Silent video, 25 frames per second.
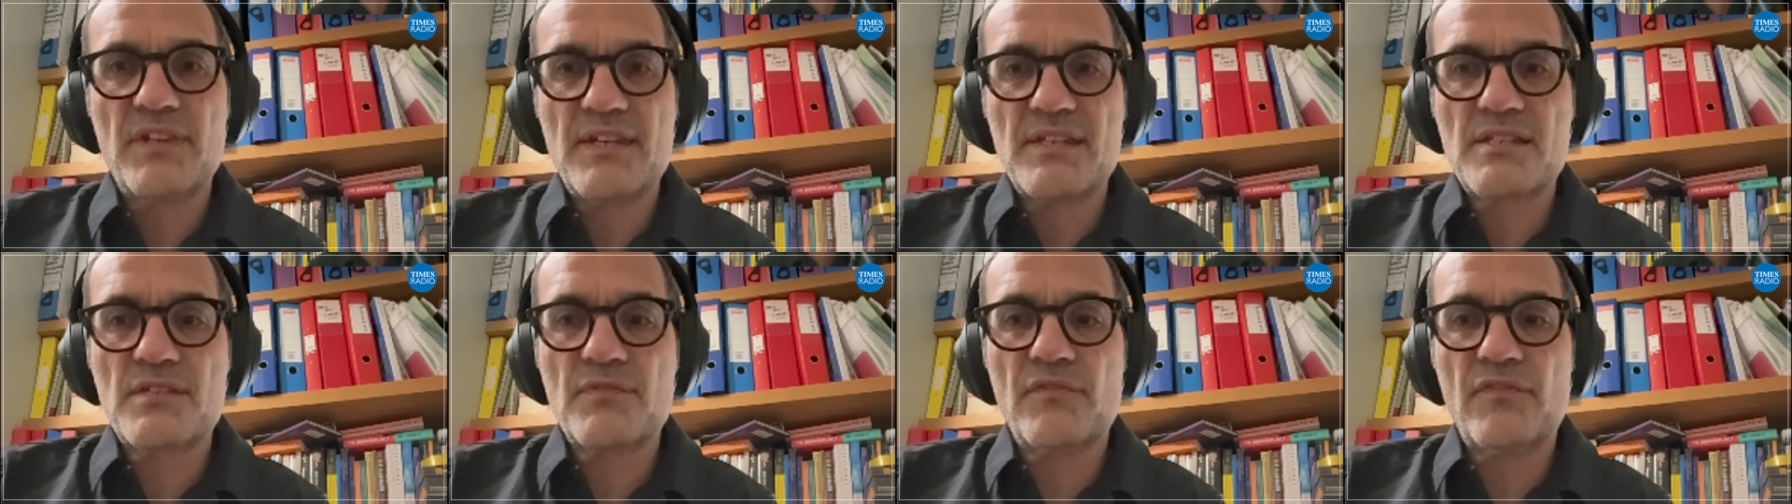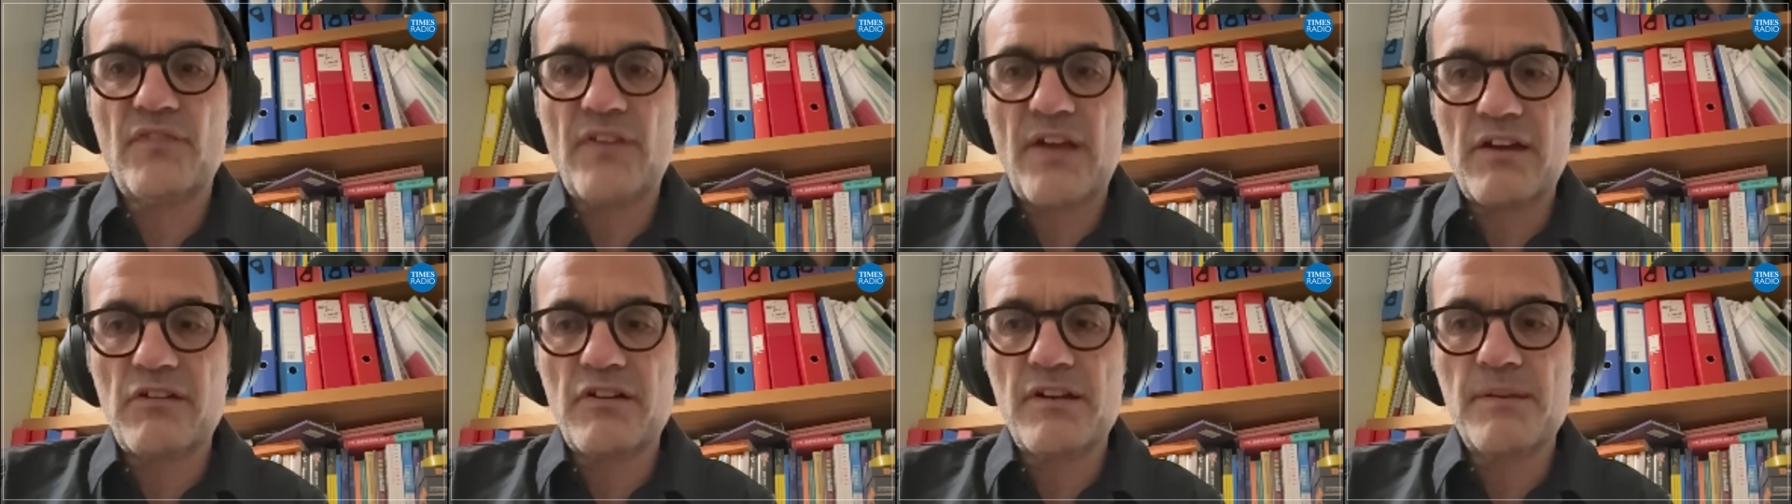this
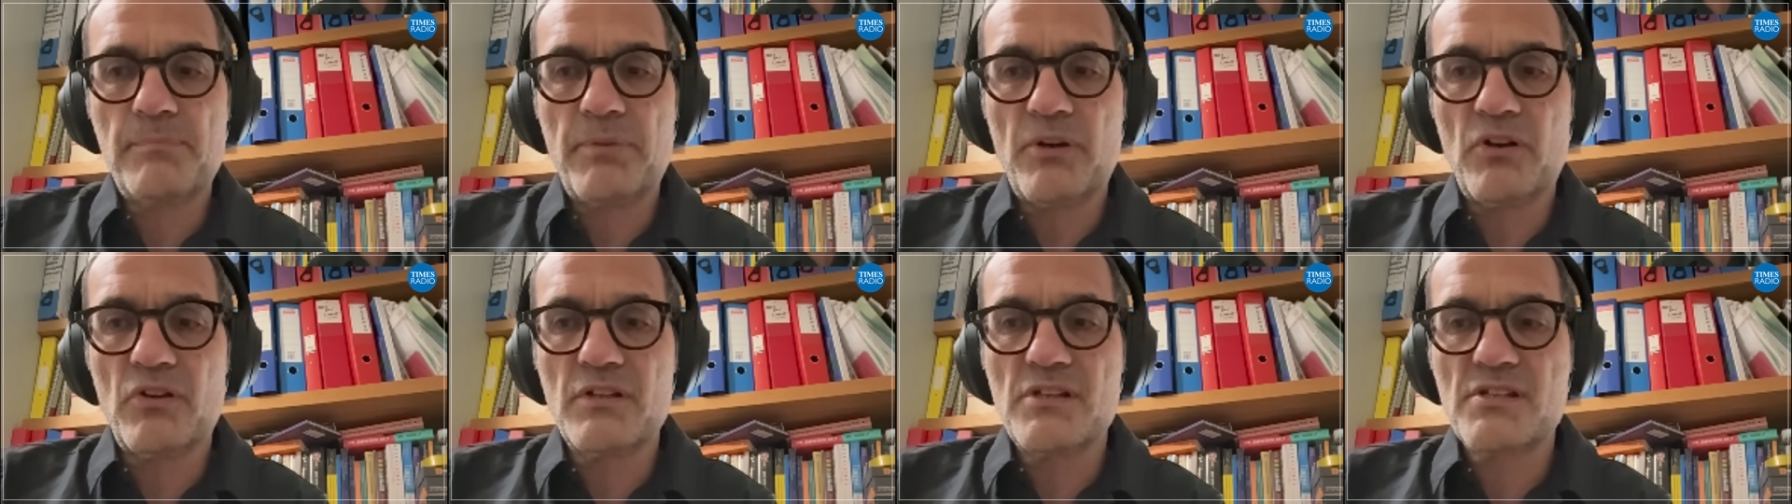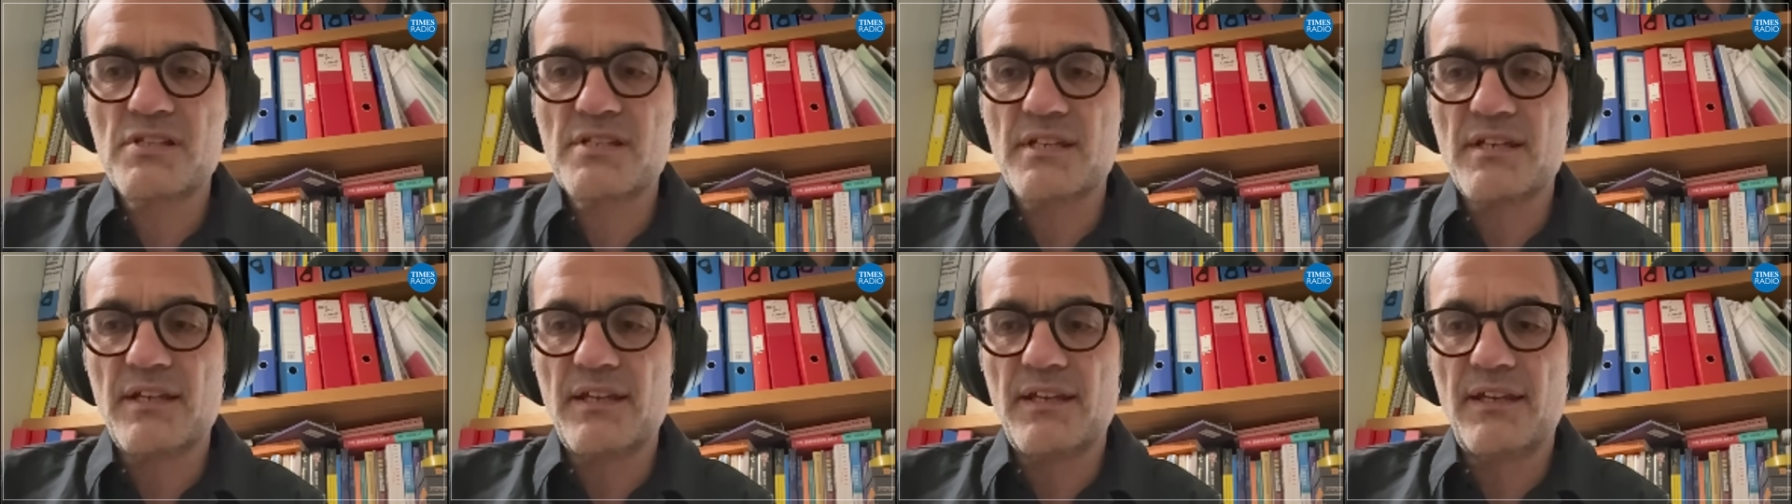very
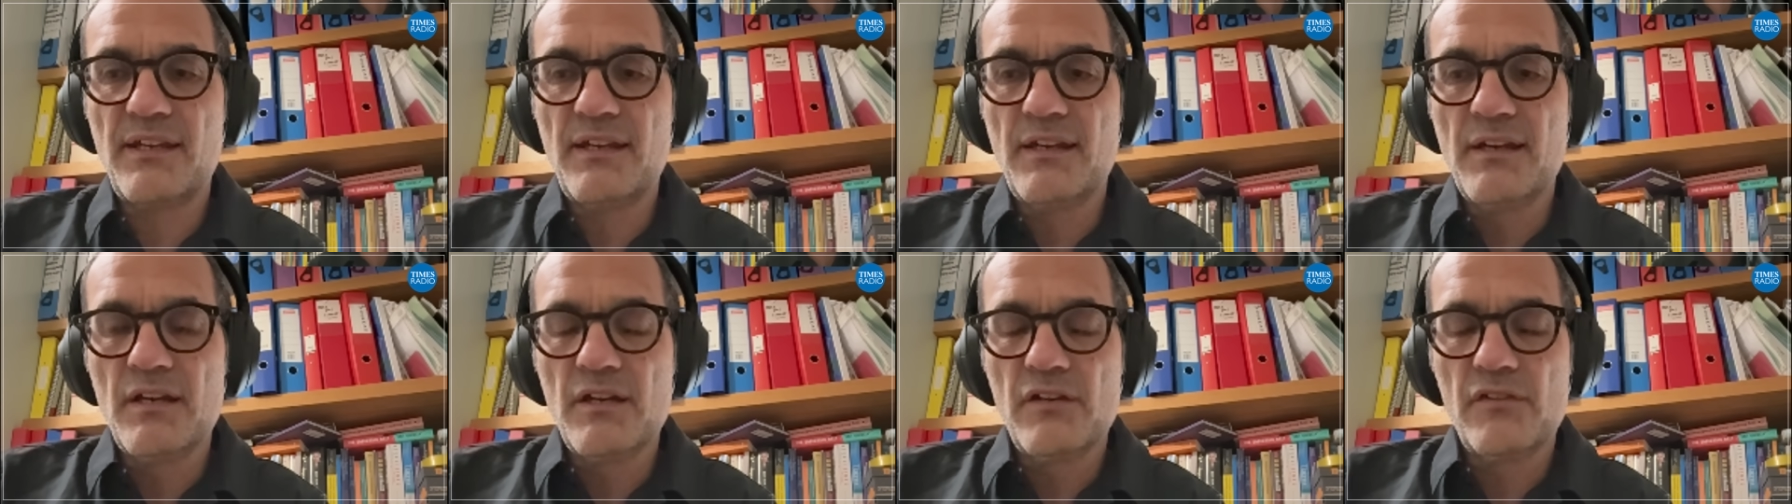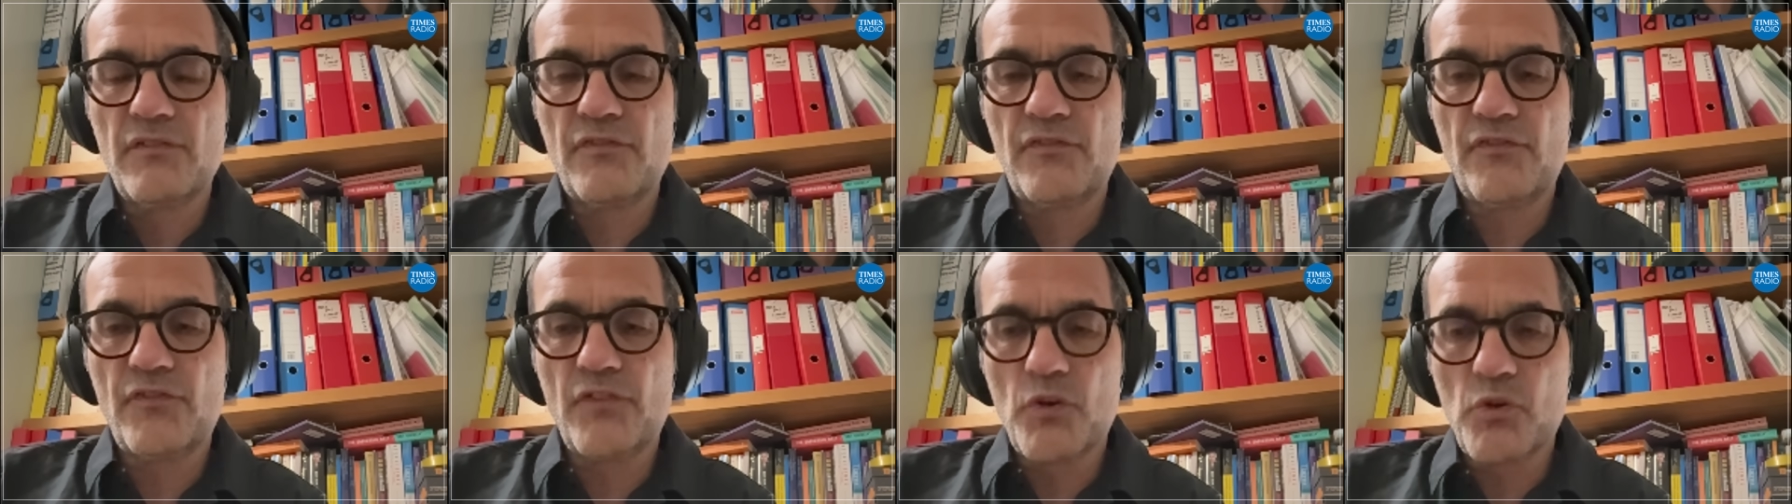policy
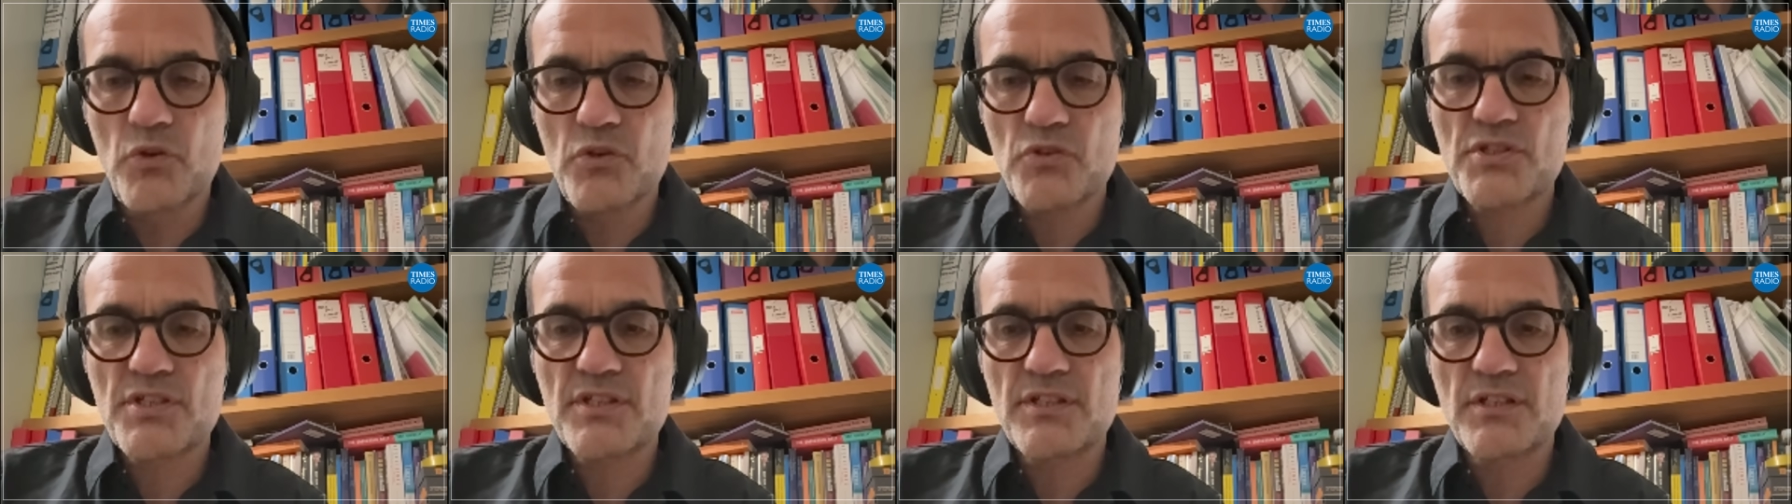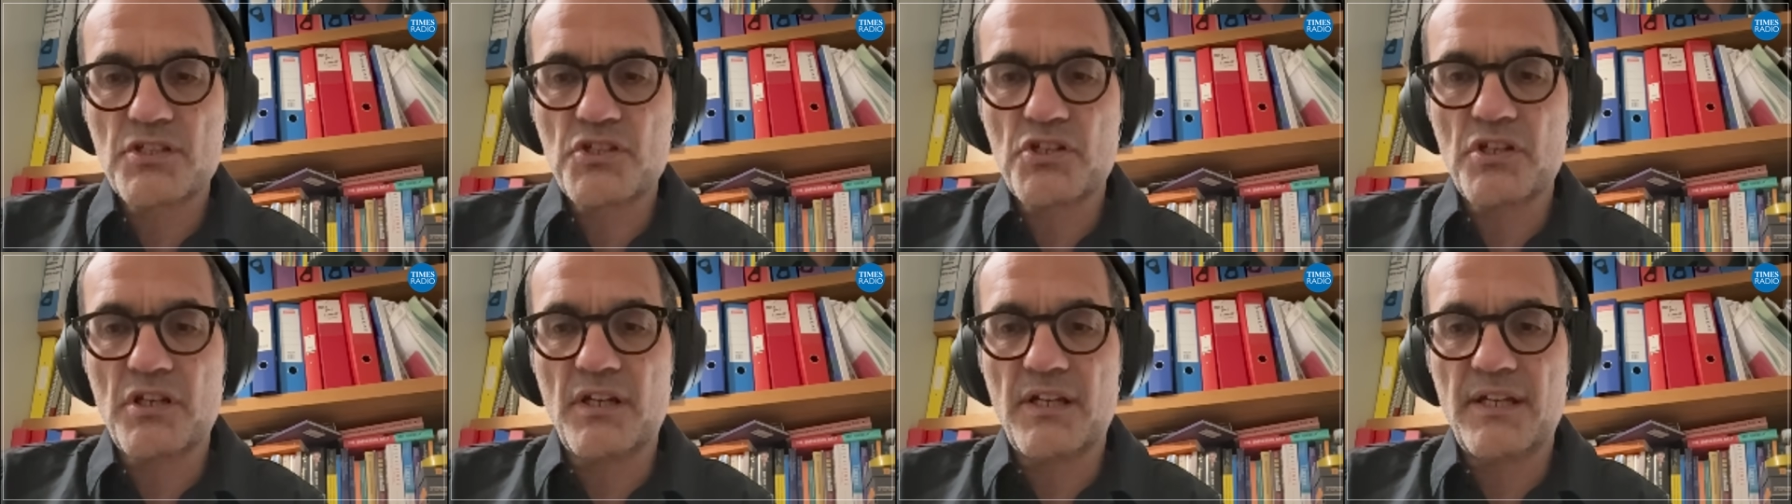forced
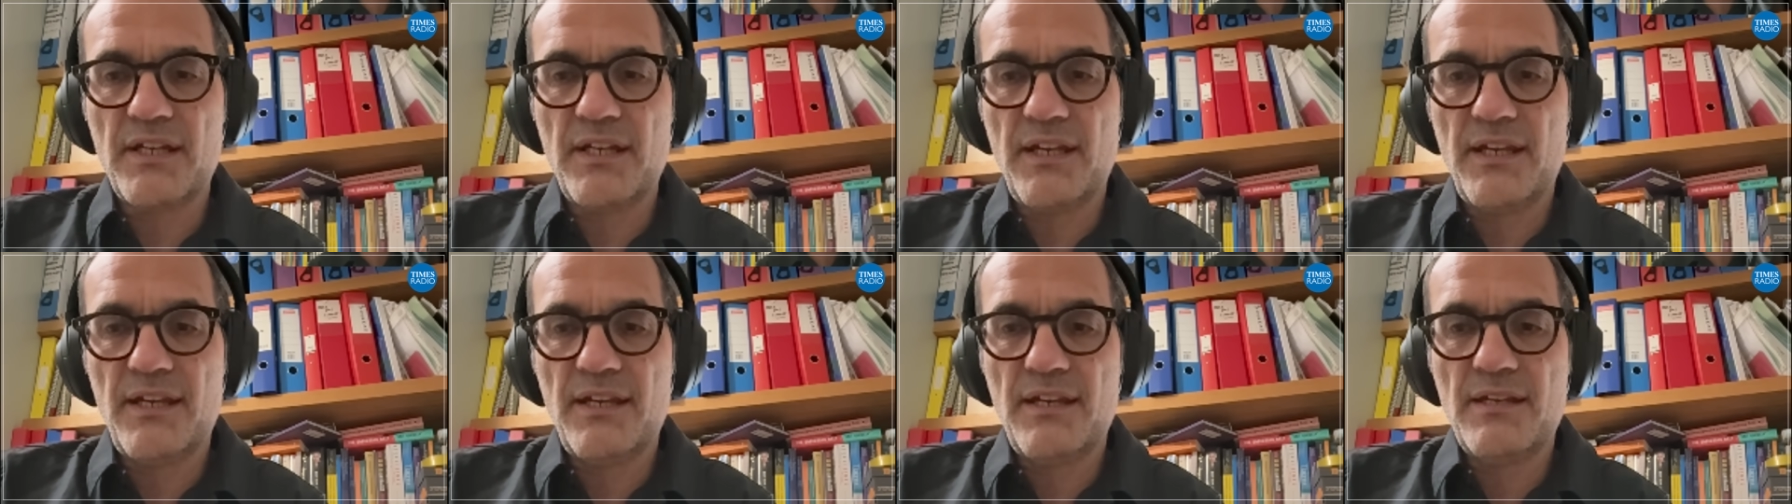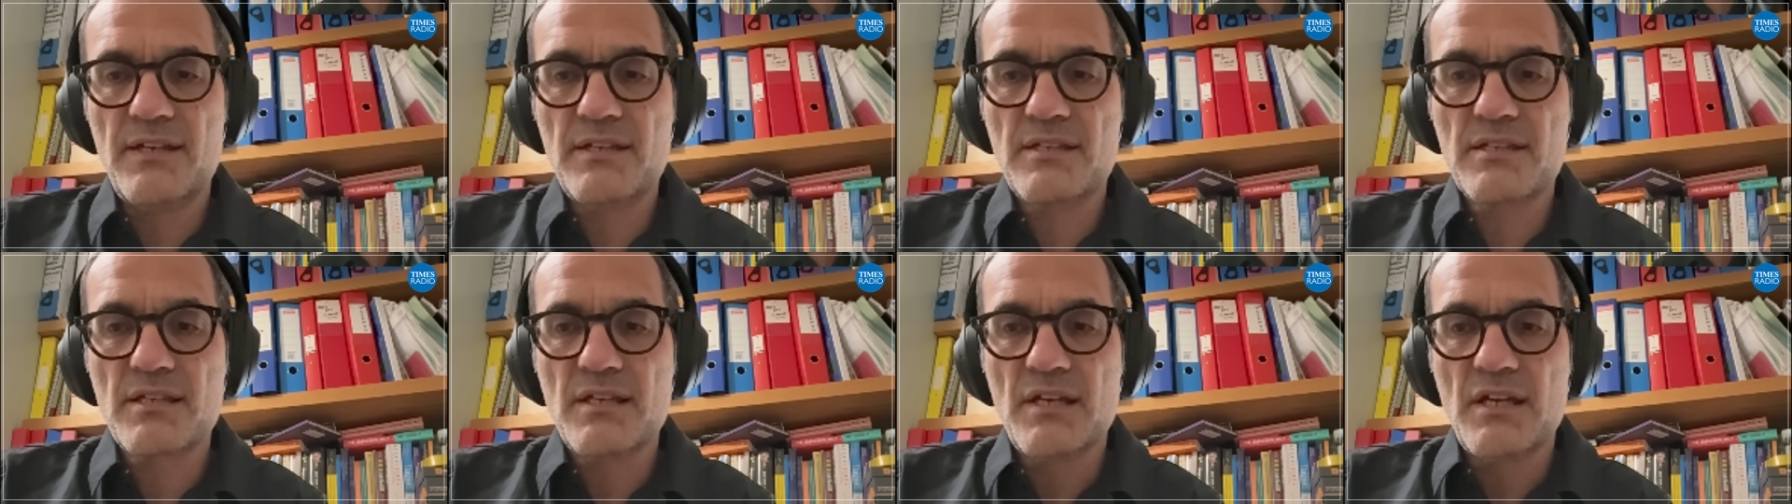the
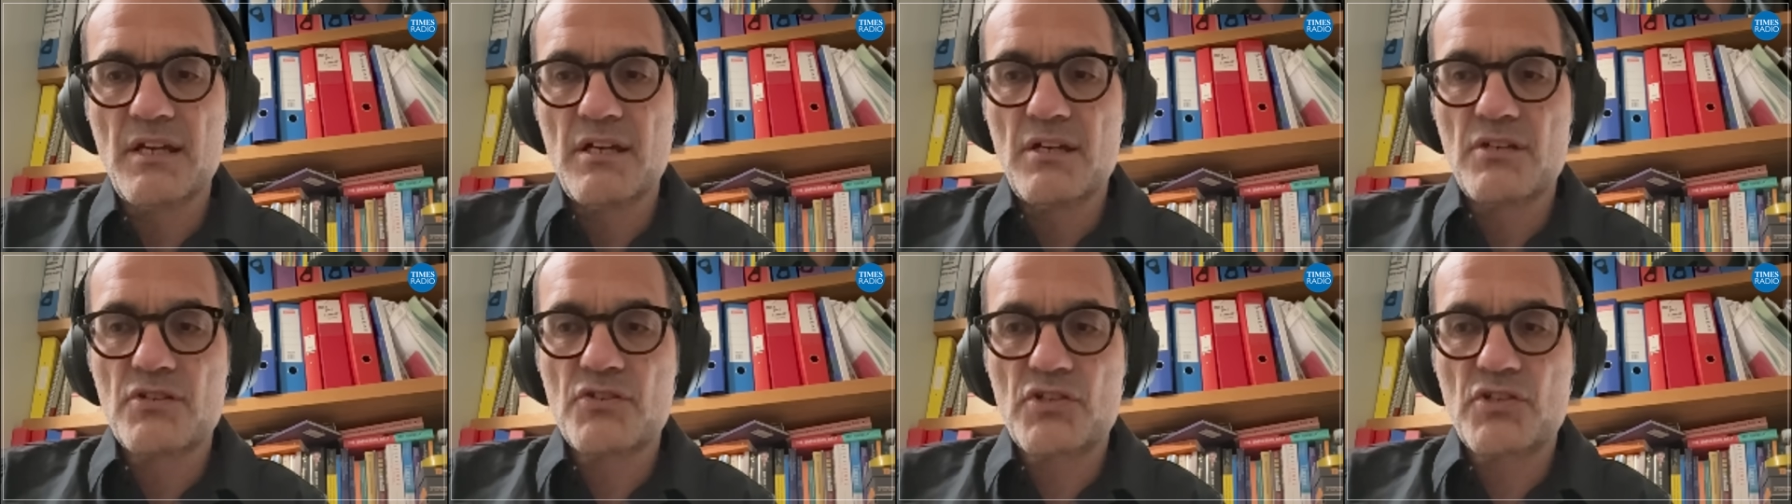Chinese